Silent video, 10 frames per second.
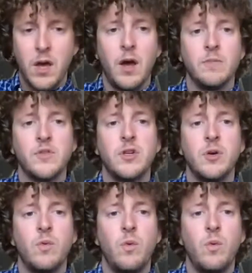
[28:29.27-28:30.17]

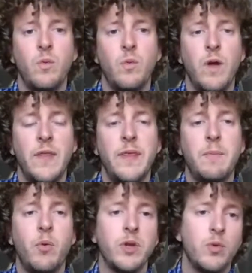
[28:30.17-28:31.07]
So at that
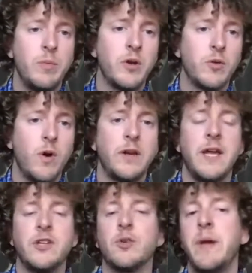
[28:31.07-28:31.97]
point, you will be required to
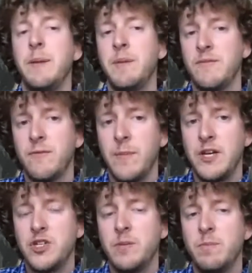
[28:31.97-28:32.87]
enter payment
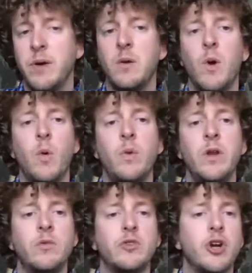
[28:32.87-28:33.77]
information, but we
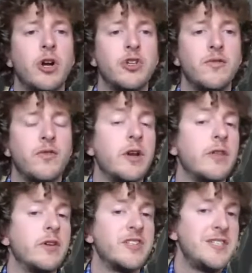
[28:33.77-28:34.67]
don't charge you for
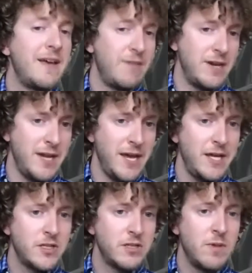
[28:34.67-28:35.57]
another 7
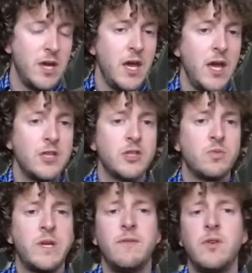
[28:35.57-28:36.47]
days. It's just
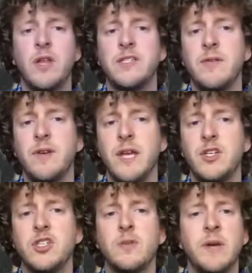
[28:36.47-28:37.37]
we give you that 7
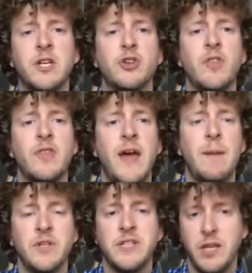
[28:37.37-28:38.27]
days just to make sure that
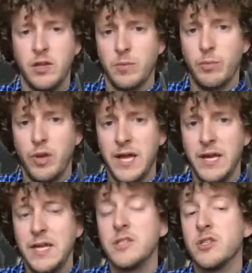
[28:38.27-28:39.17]
that particular
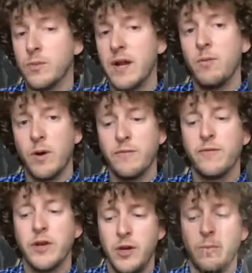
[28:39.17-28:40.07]
plan is the right one for you.